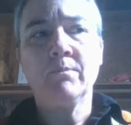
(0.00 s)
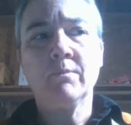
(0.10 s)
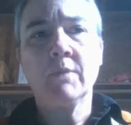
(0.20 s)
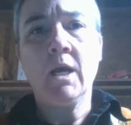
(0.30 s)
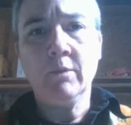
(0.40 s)

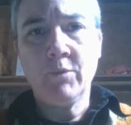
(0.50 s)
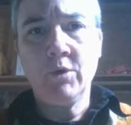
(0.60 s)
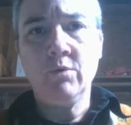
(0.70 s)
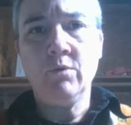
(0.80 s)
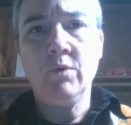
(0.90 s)
help
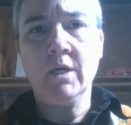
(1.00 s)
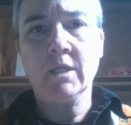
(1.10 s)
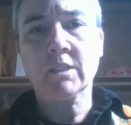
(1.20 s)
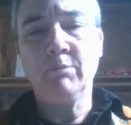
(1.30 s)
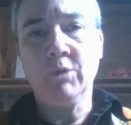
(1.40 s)
you
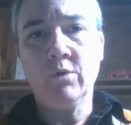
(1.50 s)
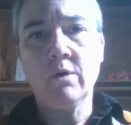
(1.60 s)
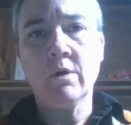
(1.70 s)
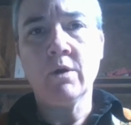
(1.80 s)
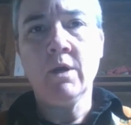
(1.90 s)

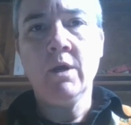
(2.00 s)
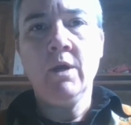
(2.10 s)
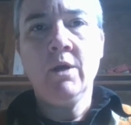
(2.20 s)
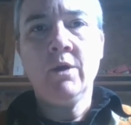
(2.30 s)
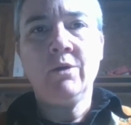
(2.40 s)
explore
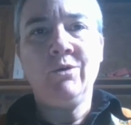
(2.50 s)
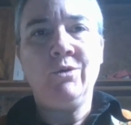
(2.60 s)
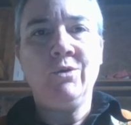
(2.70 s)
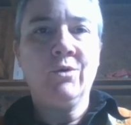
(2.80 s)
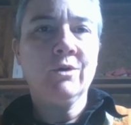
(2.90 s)

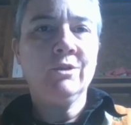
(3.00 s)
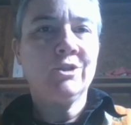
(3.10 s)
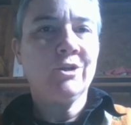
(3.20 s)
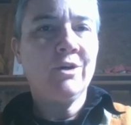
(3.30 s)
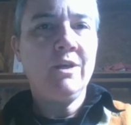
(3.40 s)
your
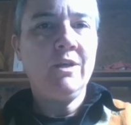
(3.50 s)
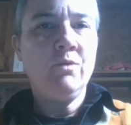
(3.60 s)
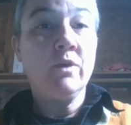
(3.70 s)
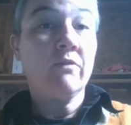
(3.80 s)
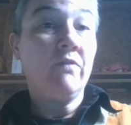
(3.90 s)
journey
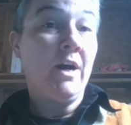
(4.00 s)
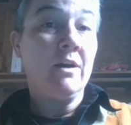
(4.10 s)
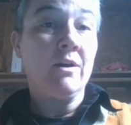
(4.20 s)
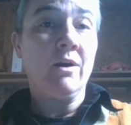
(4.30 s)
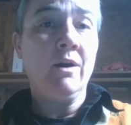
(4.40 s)
with
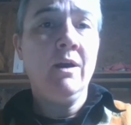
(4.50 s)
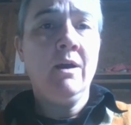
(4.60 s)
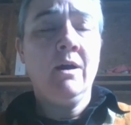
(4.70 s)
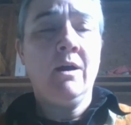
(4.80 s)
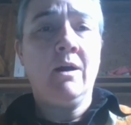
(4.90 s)
fire.
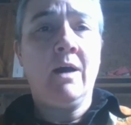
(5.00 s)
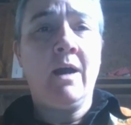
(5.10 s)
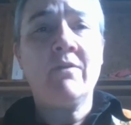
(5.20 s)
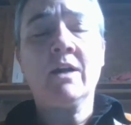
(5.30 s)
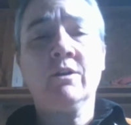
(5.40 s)

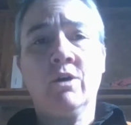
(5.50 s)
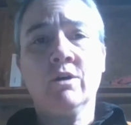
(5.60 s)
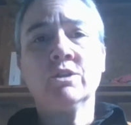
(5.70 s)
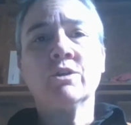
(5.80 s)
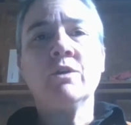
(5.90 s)
I've had a long
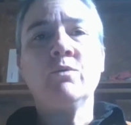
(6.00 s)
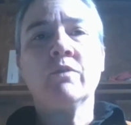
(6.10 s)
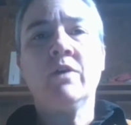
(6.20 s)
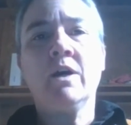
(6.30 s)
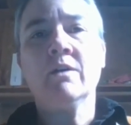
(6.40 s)
journey with
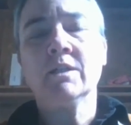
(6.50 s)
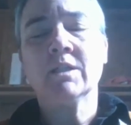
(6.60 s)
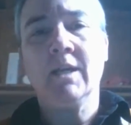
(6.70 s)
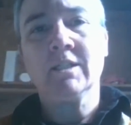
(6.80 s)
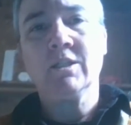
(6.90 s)
fire. It's
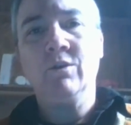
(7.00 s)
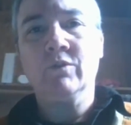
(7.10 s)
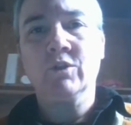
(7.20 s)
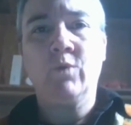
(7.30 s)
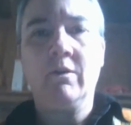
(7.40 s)
lasted over
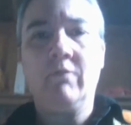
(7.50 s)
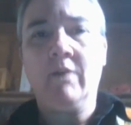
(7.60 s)
25